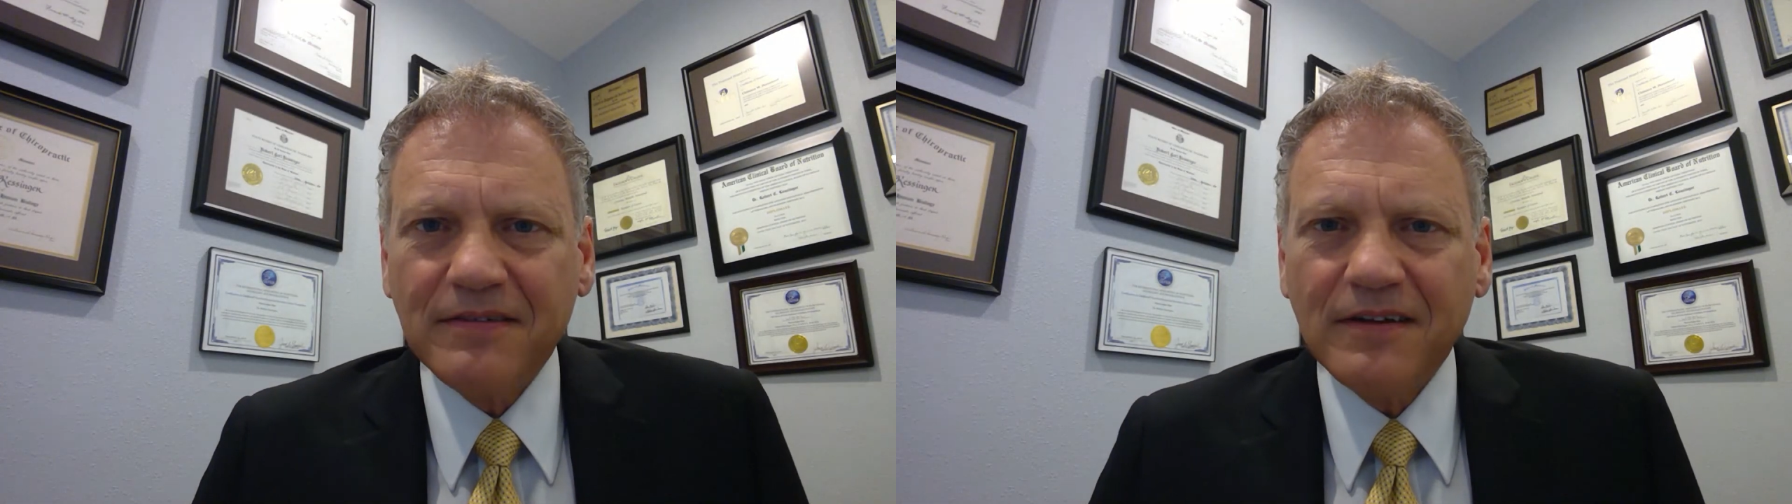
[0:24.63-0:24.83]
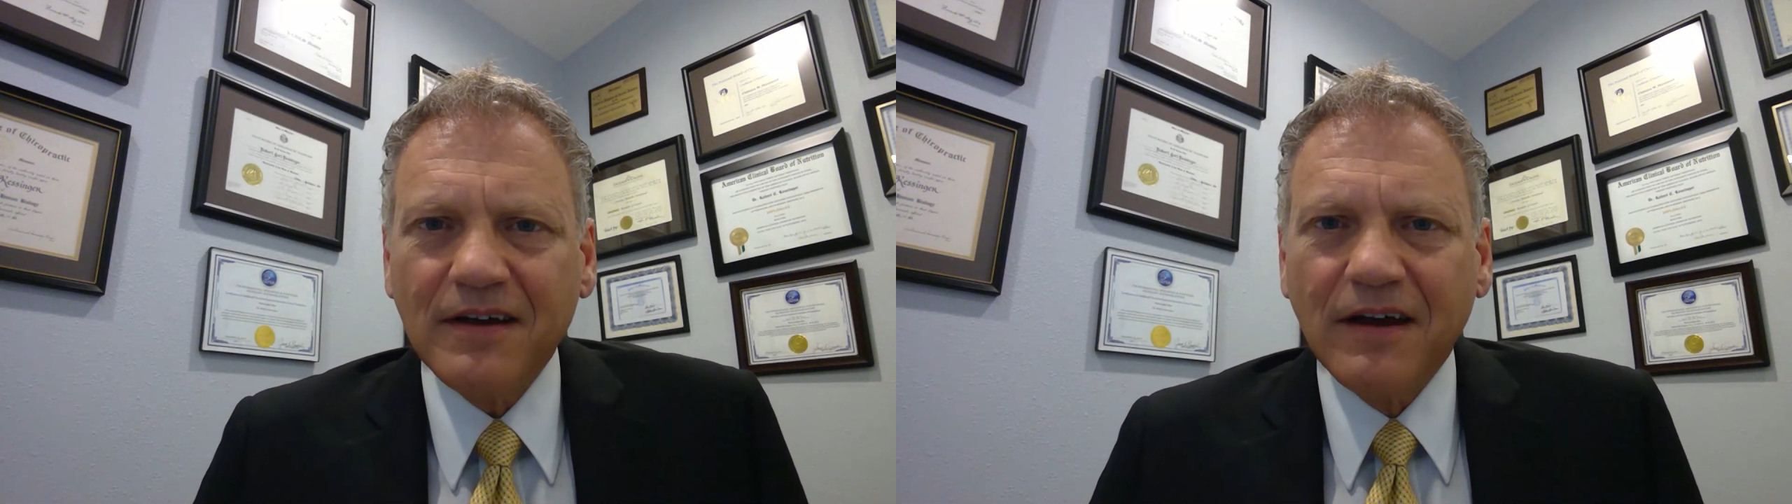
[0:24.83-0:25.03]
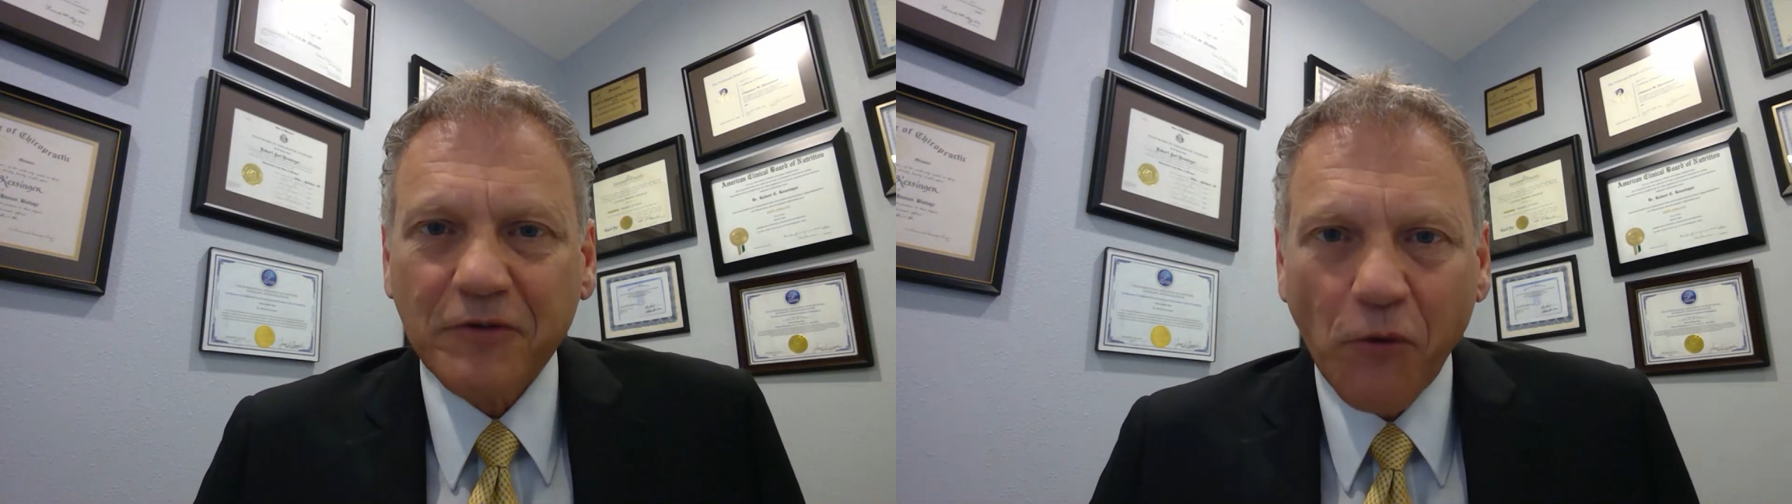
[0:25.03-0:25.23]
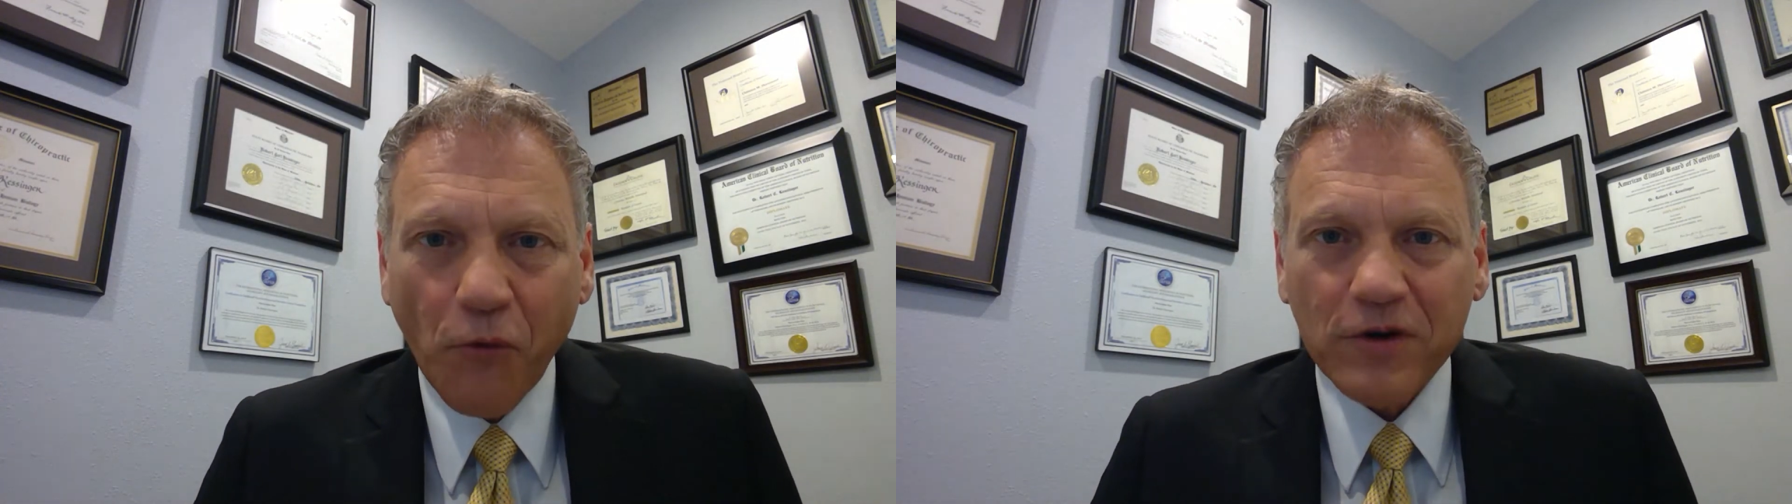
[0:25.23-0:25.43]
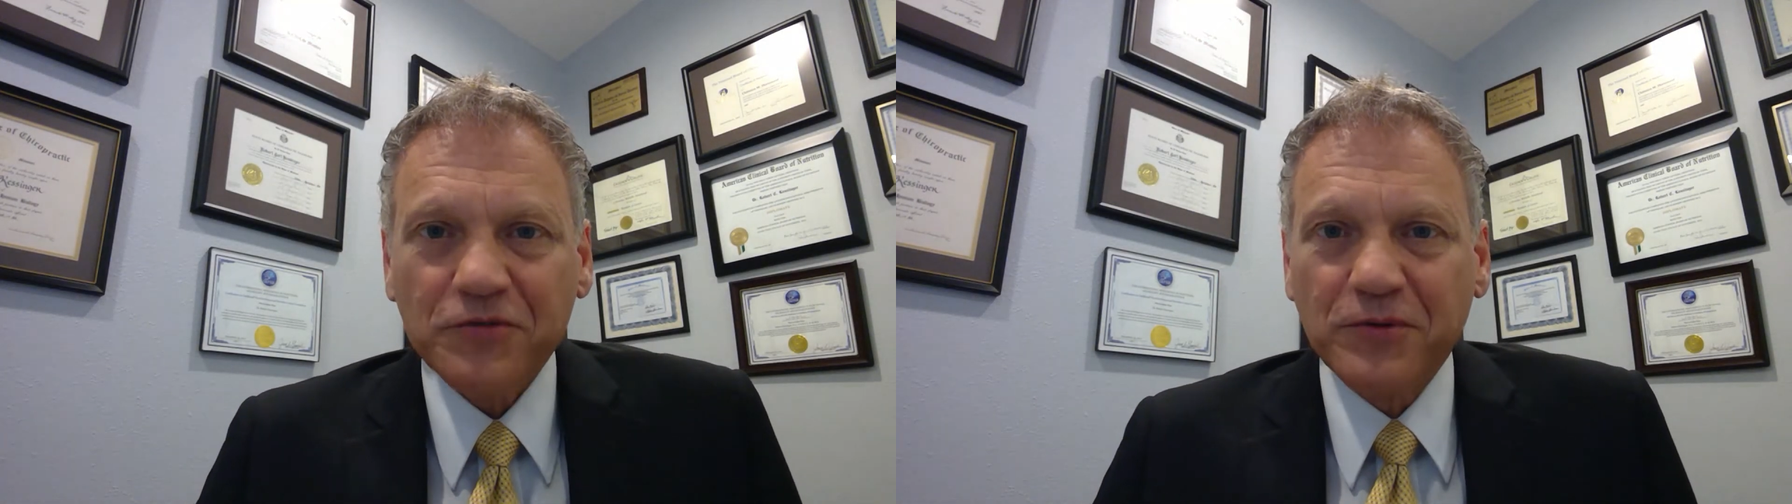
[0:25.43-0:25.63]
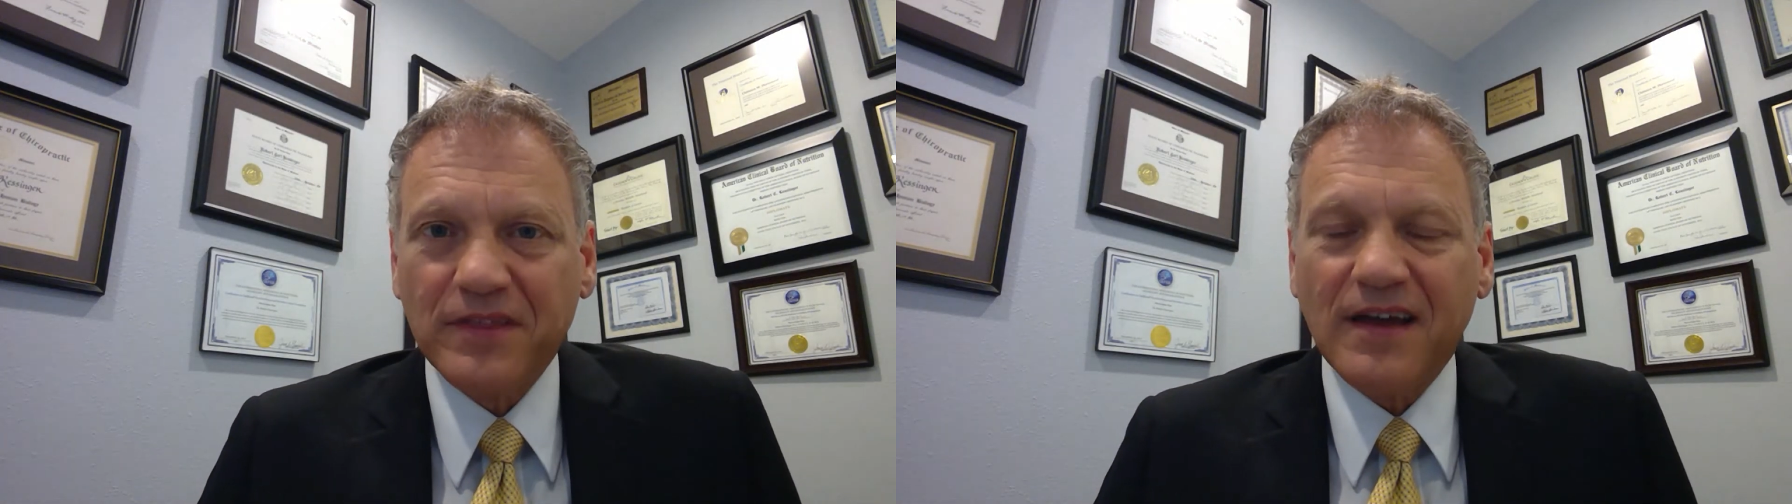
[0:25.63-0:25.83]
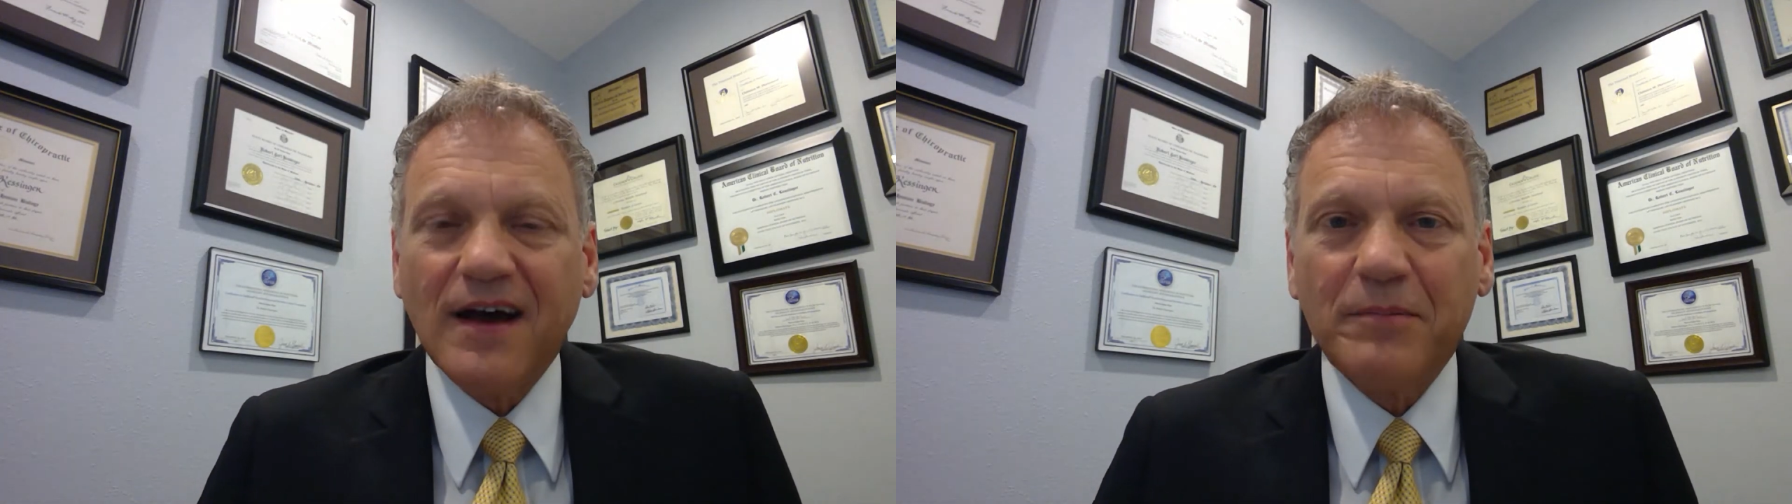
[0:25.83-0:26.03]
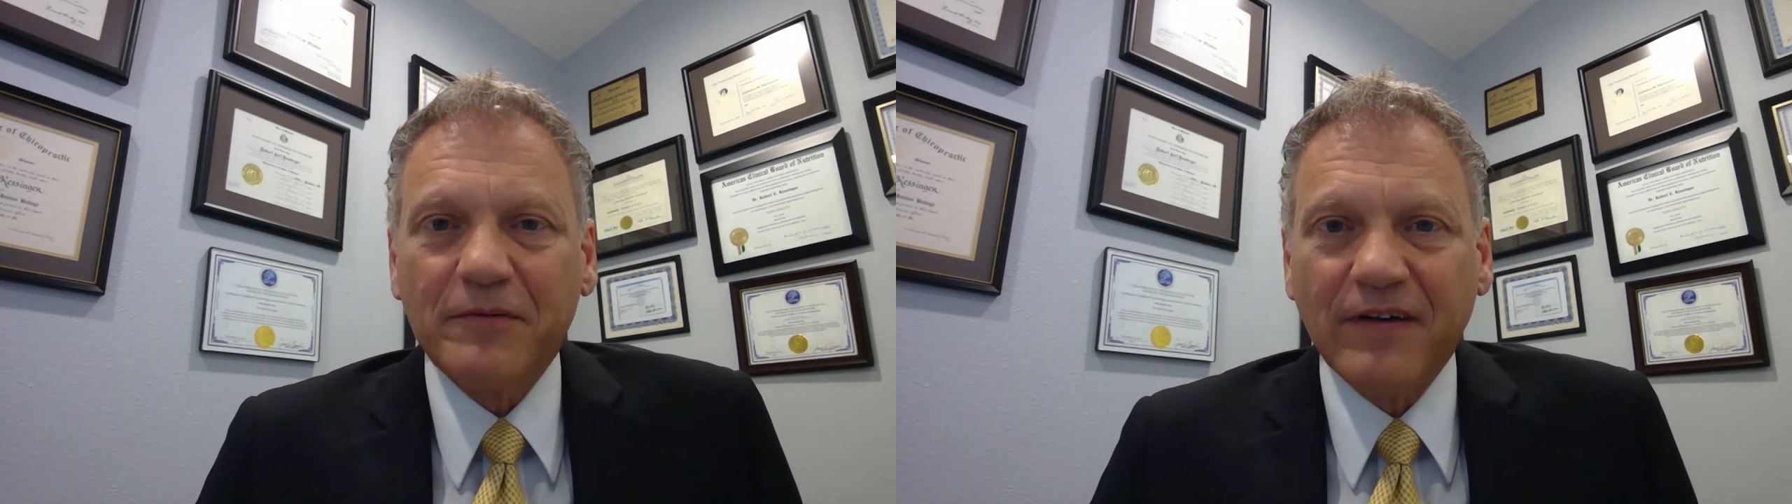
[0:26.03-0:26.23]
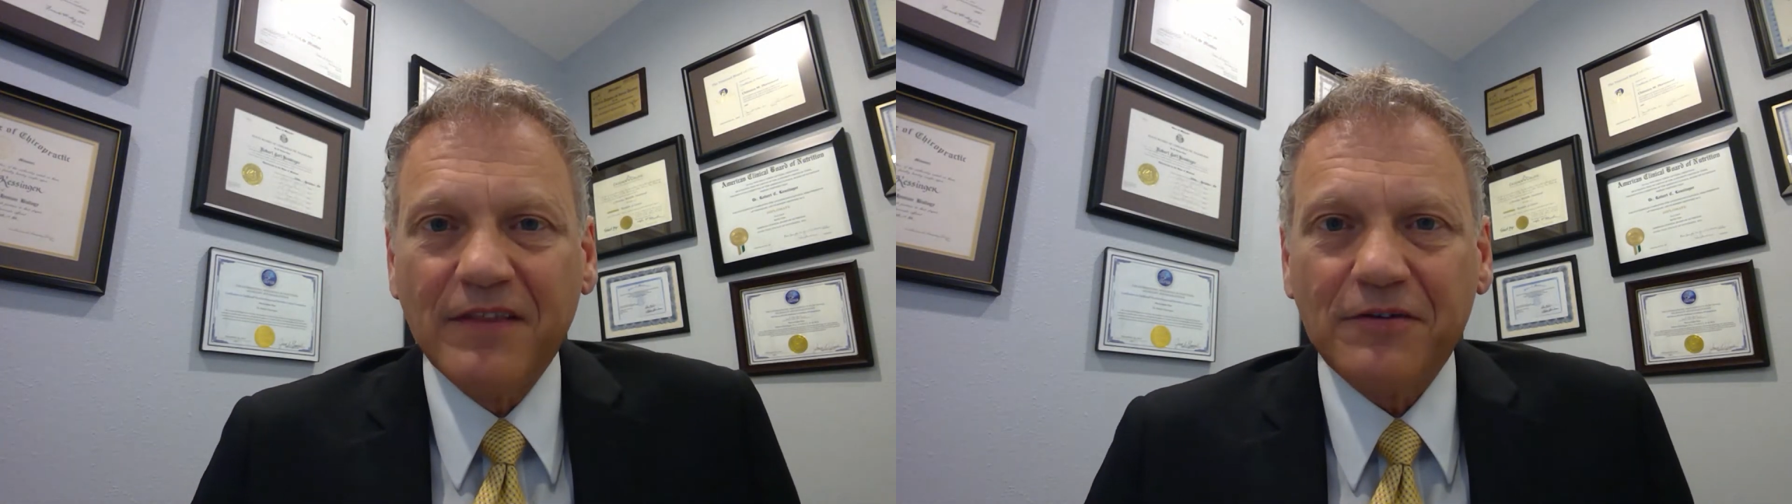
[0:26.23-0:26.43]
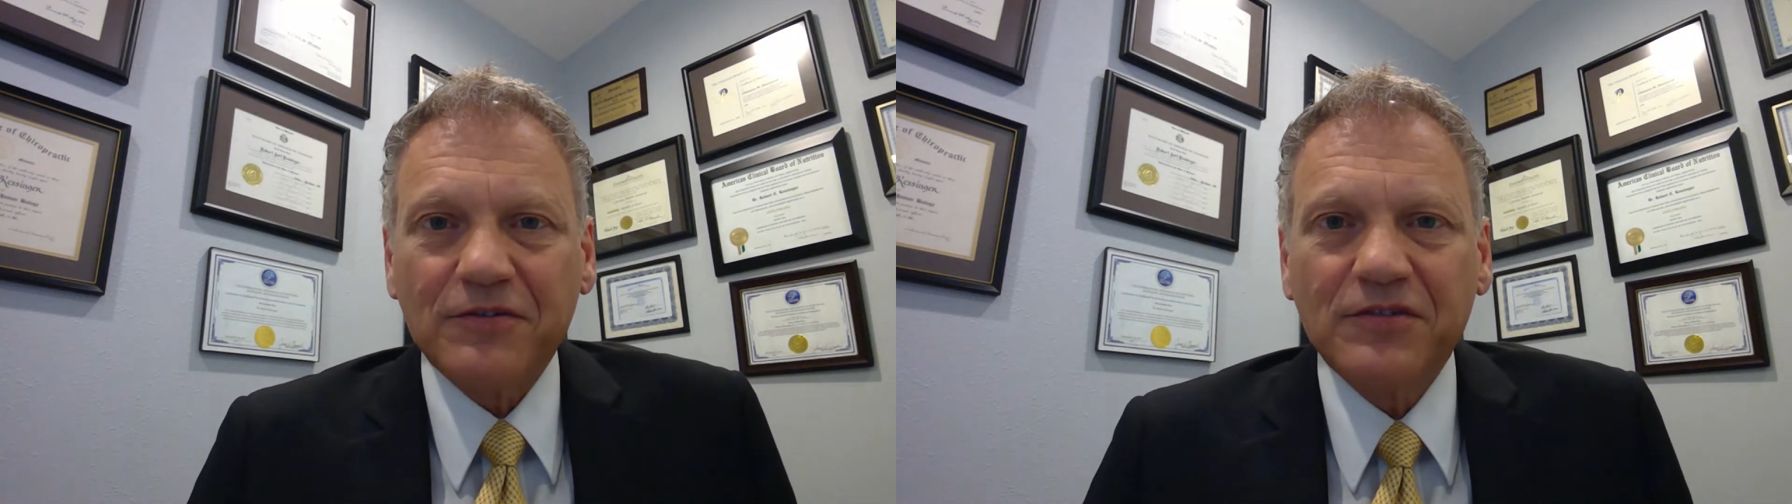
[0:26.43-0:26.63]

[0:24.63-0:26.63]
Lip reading: of course with the help of others,